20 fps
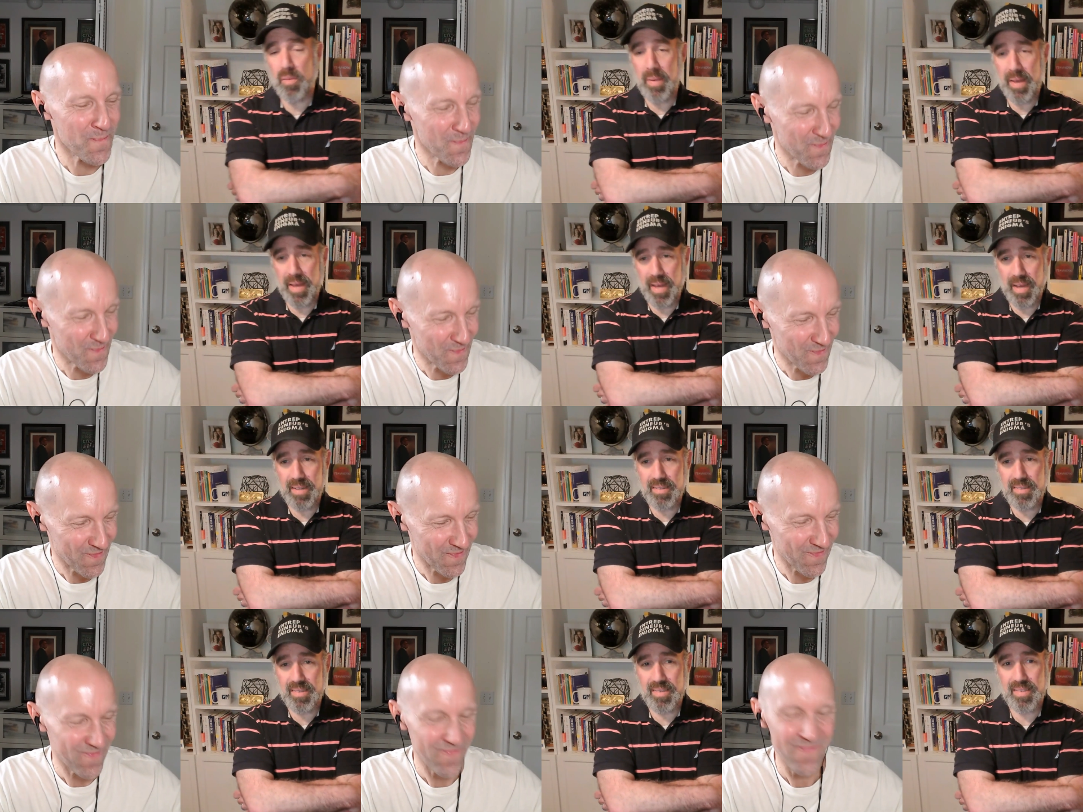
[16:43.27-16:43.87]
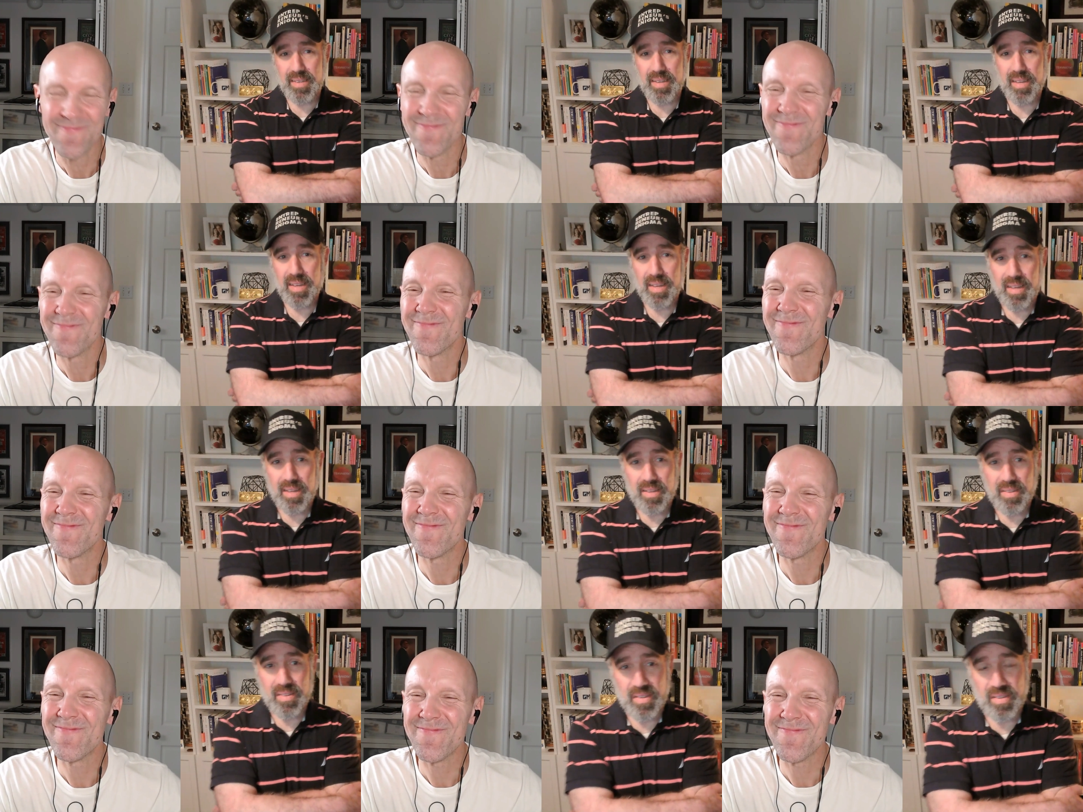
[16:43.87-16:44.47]
Speaker 1: pants
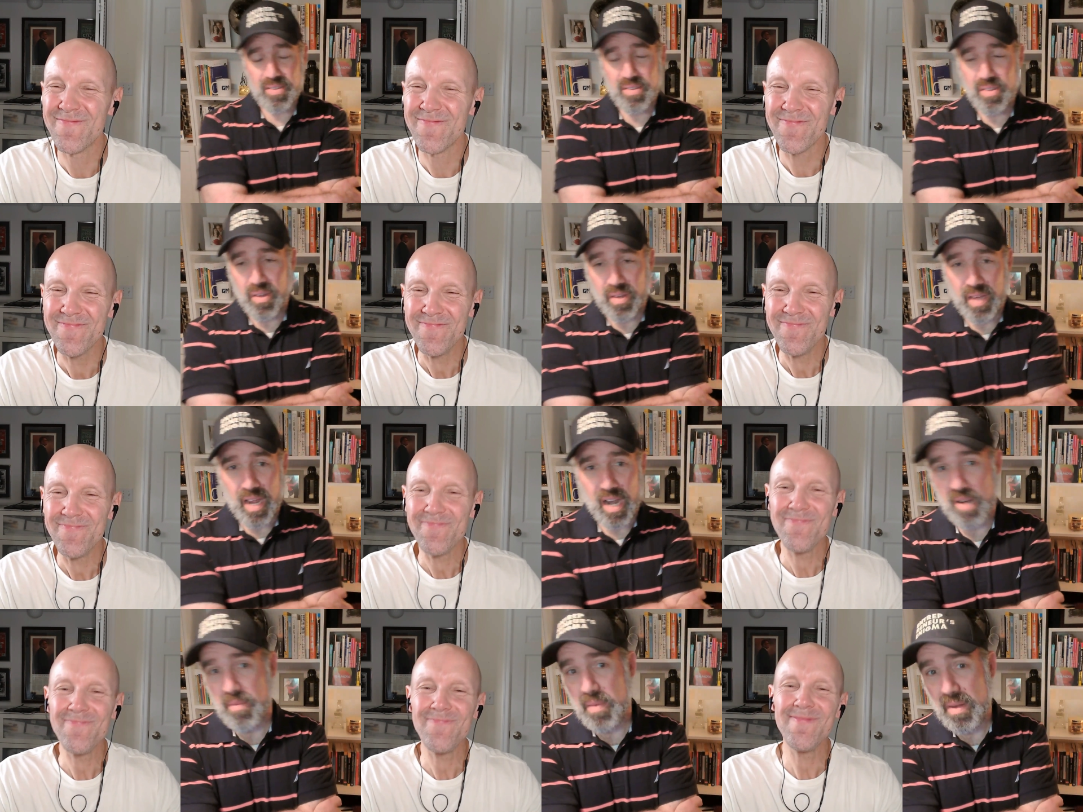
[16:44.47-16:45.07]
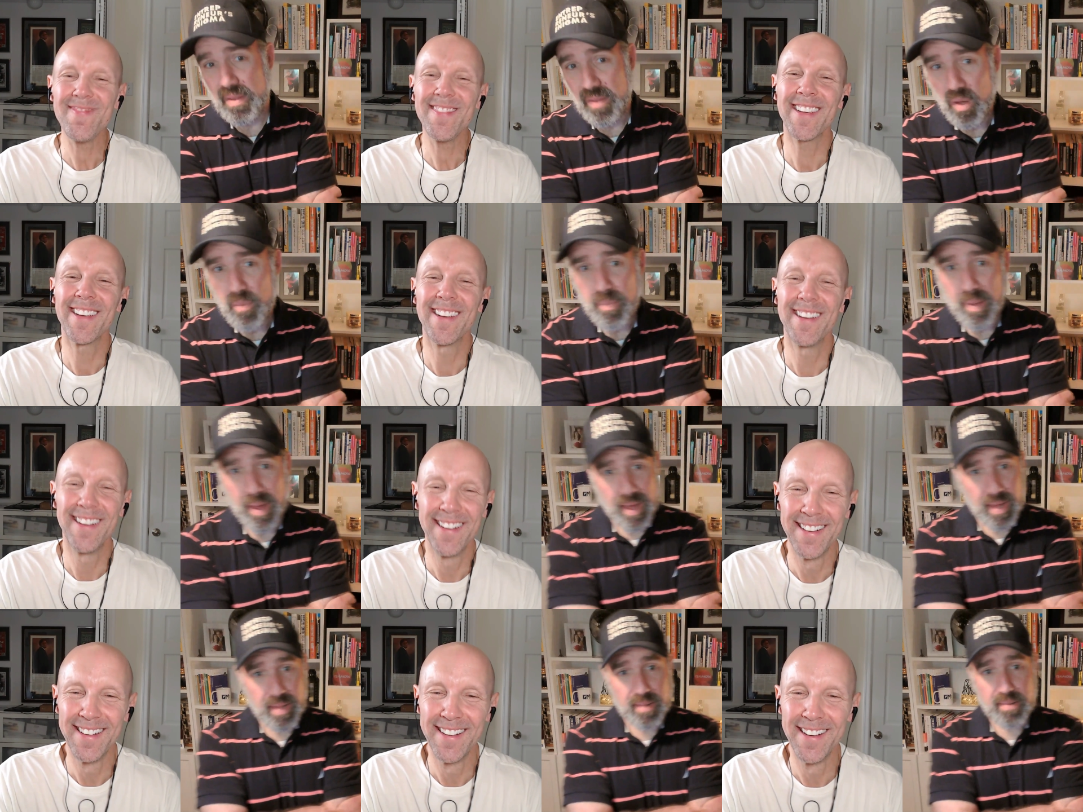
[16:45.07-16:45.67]
to you know, carry my
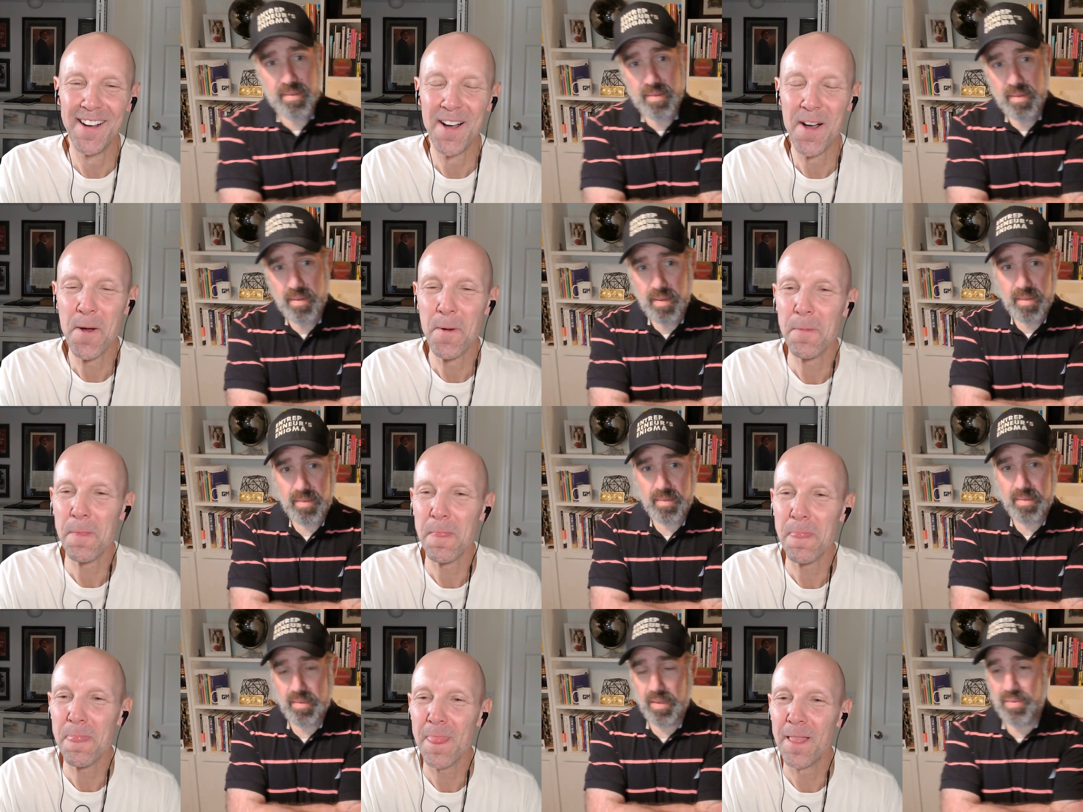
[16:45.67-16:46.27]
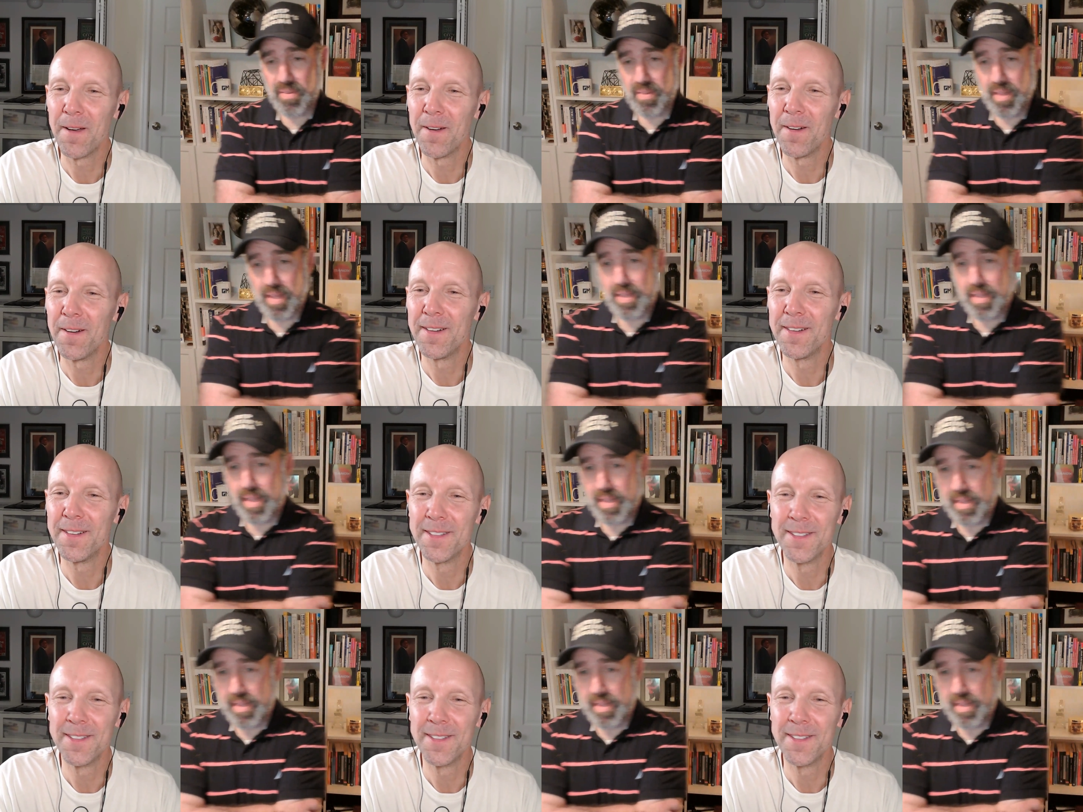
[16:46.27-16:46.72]
notepads and stuff like that and,